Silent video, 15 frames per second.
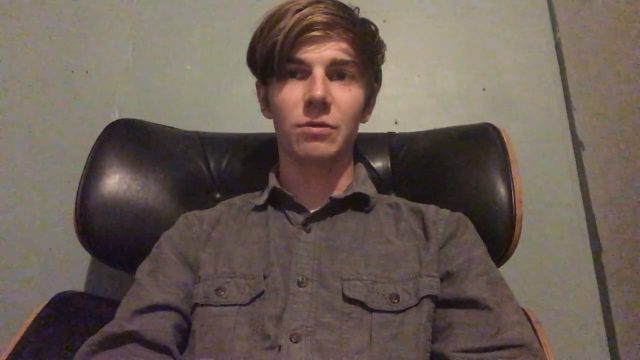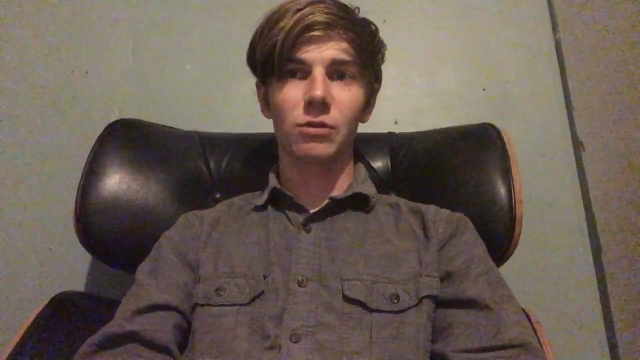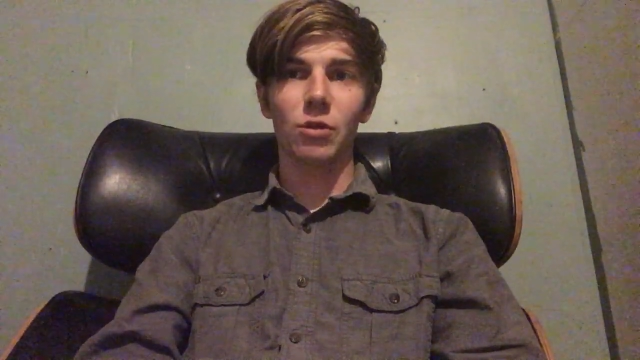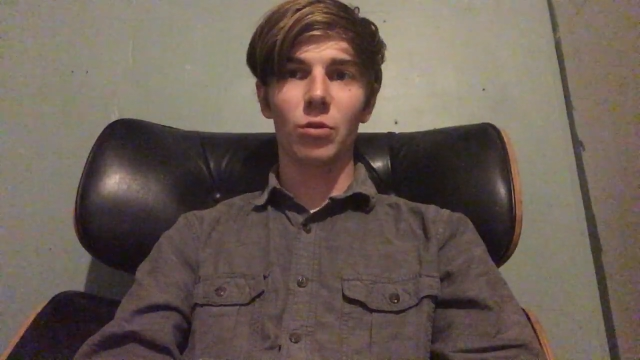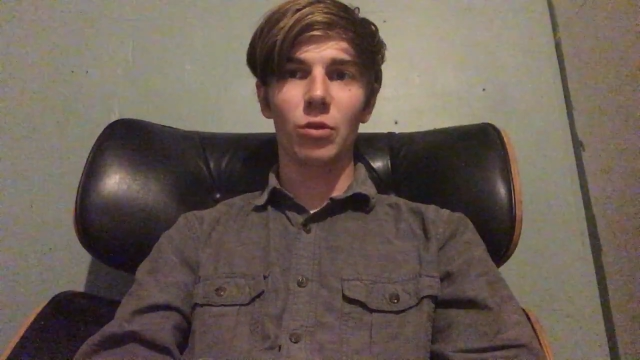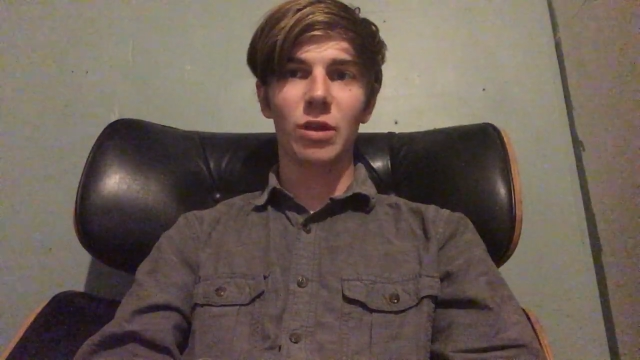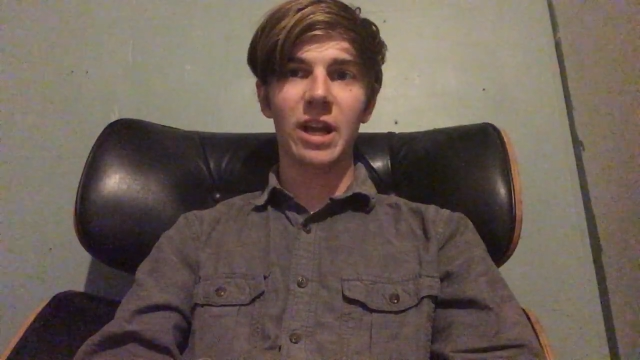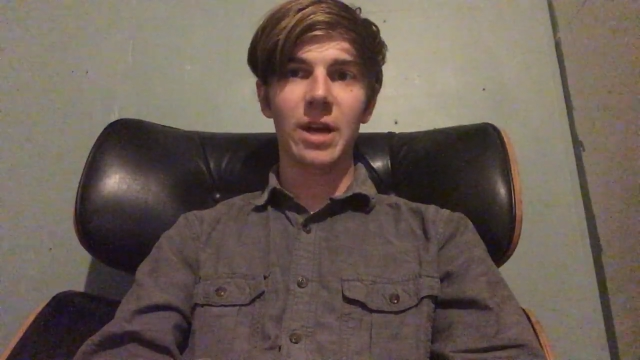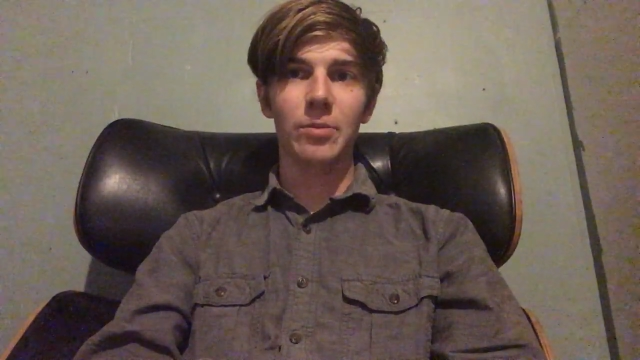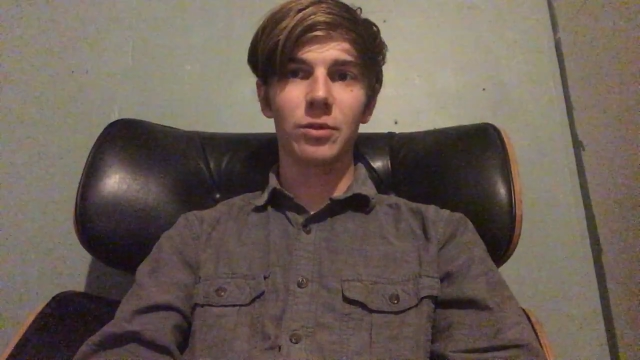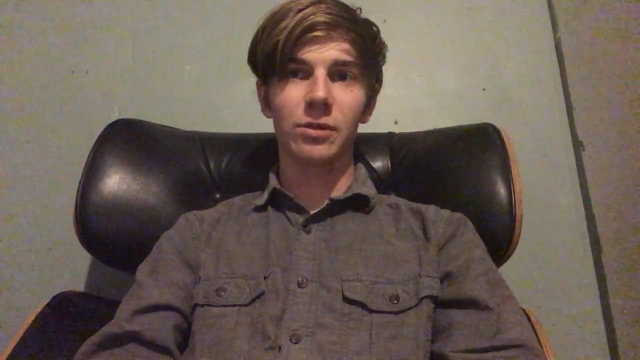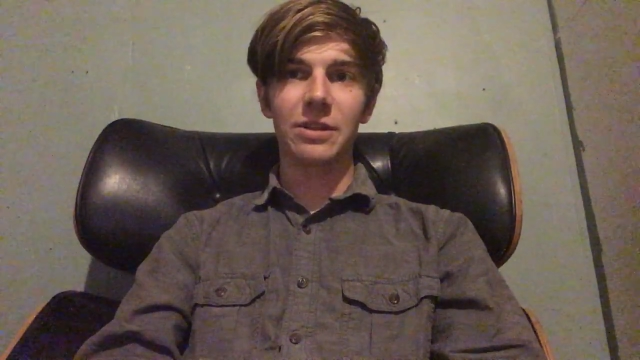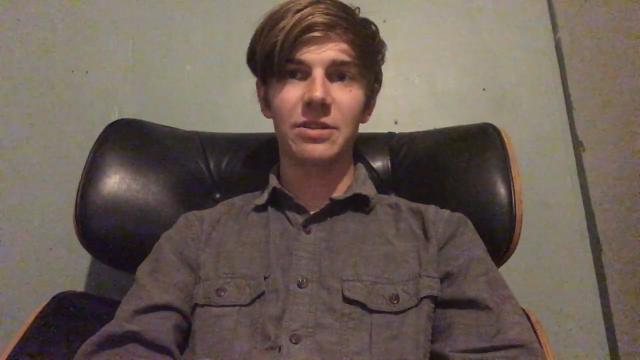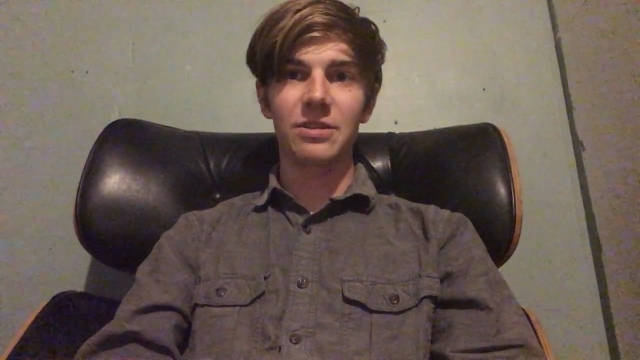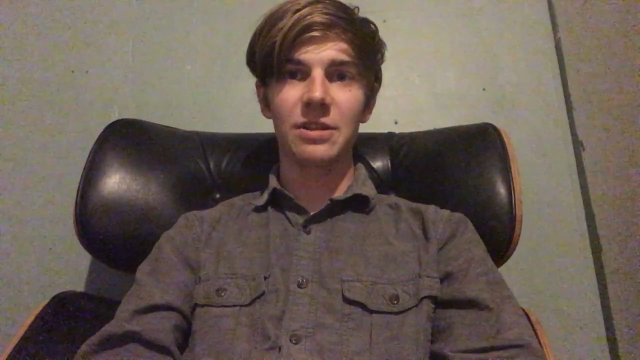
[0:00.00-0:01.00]
global
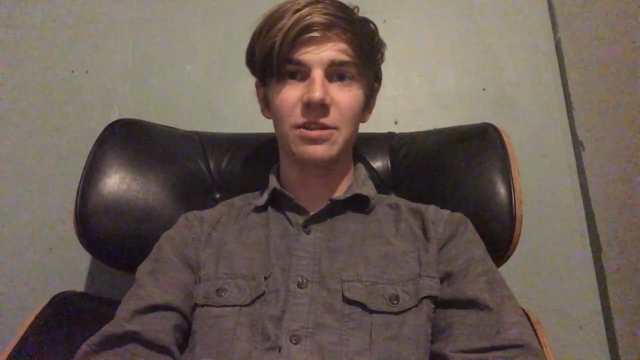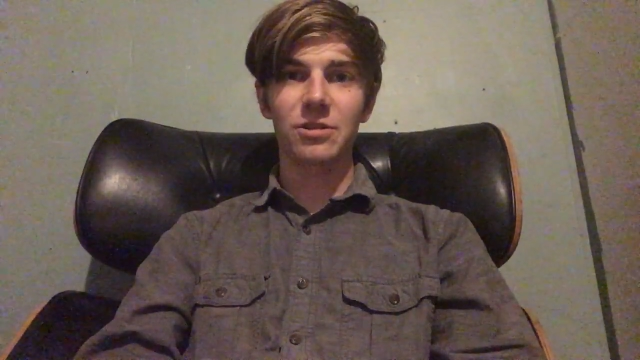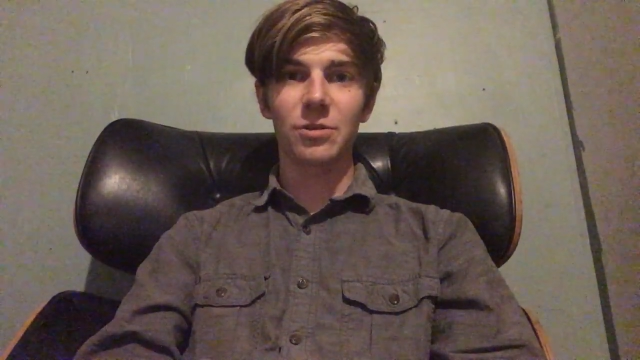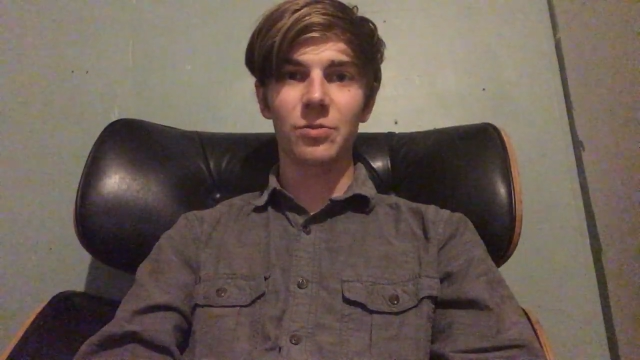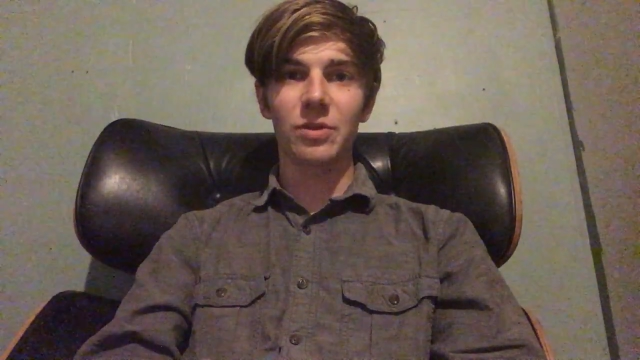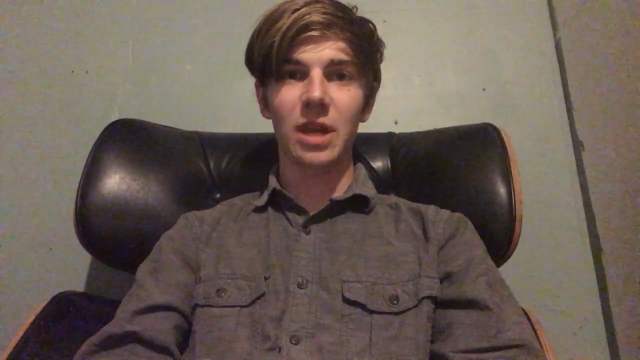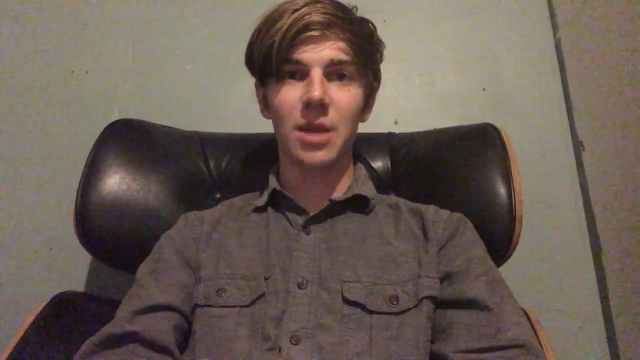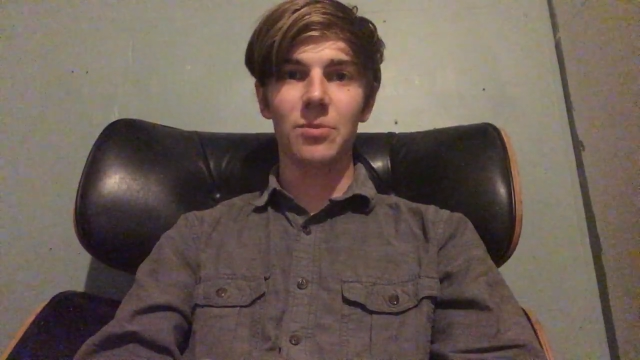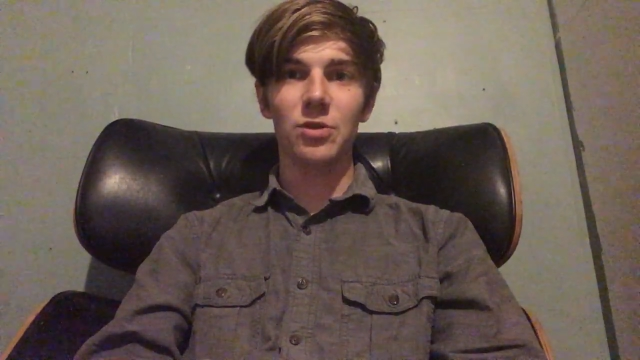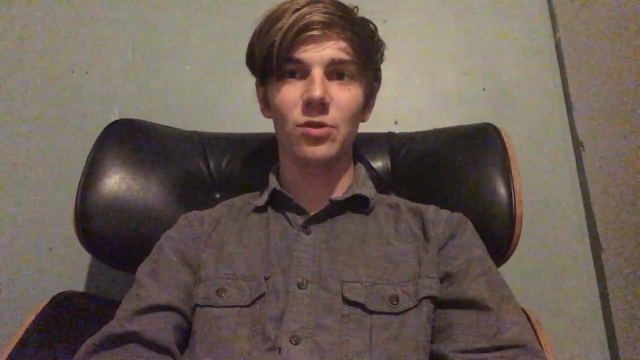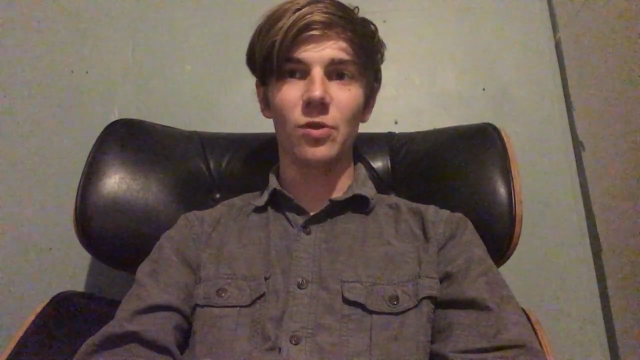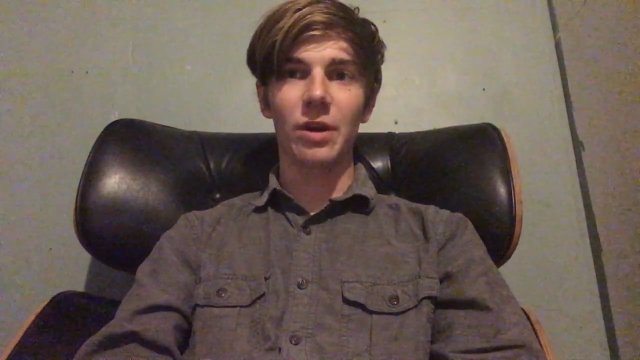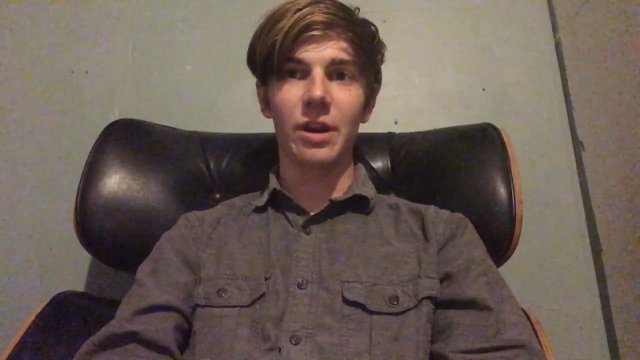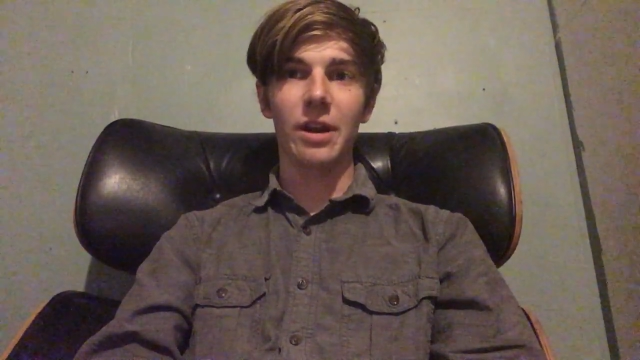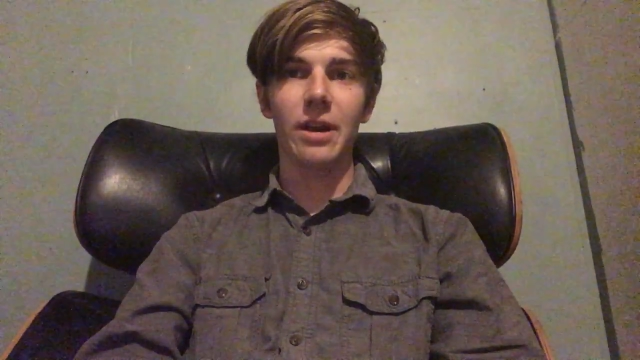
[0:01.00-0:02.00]
capitalist system came
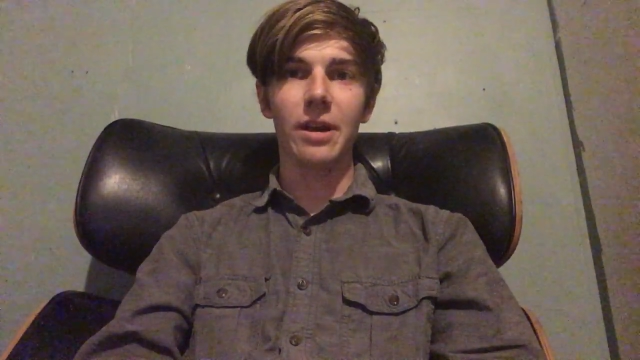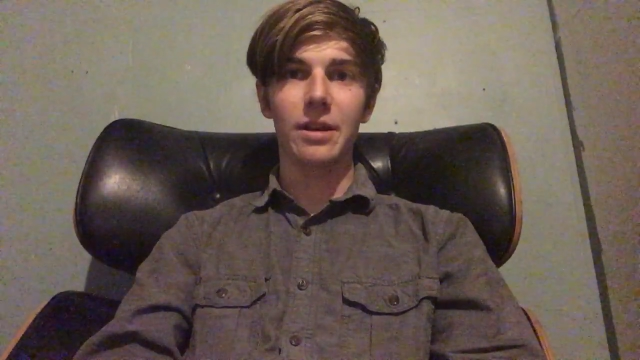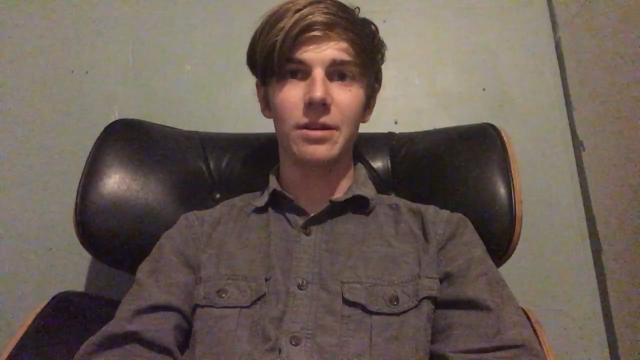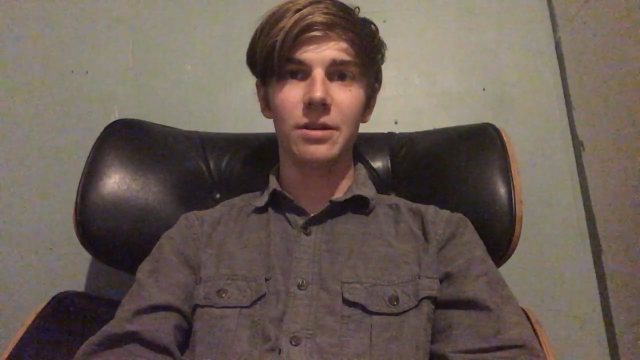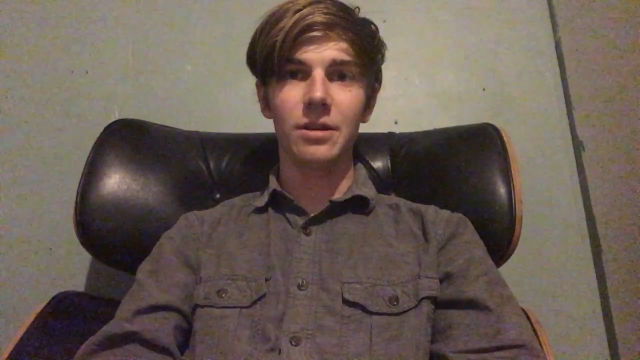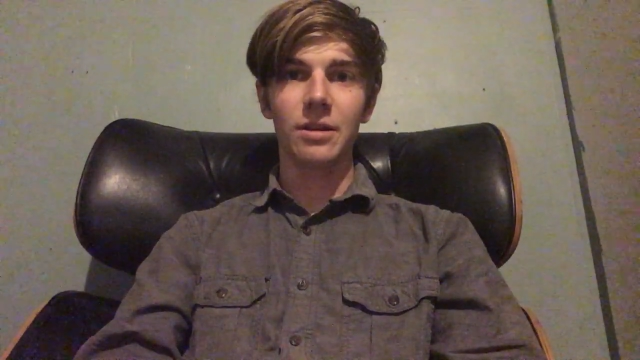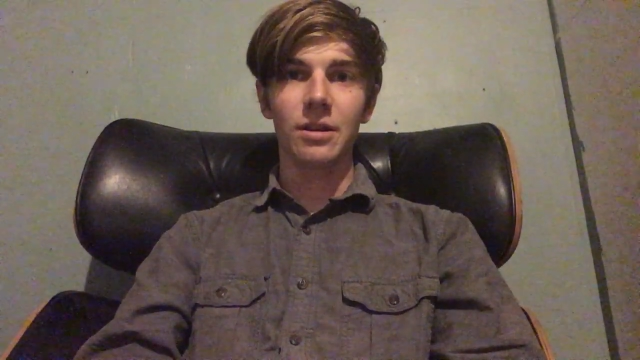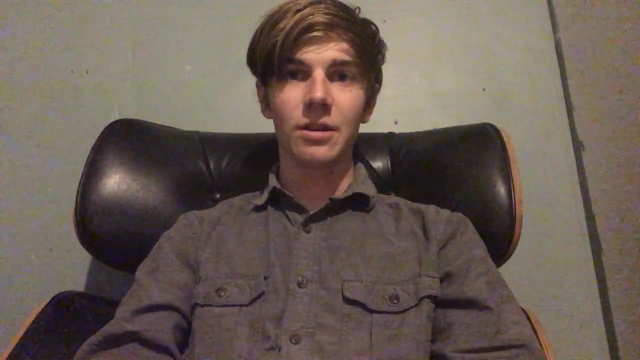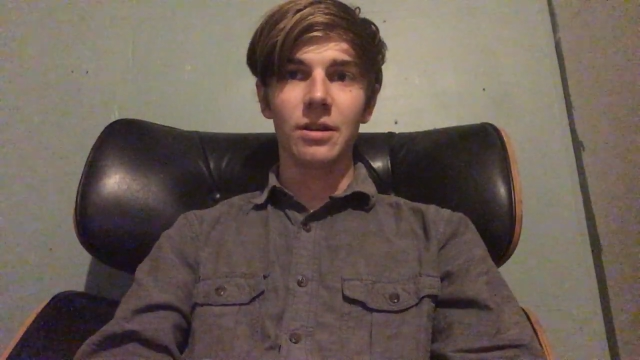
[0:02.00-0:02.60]
to a head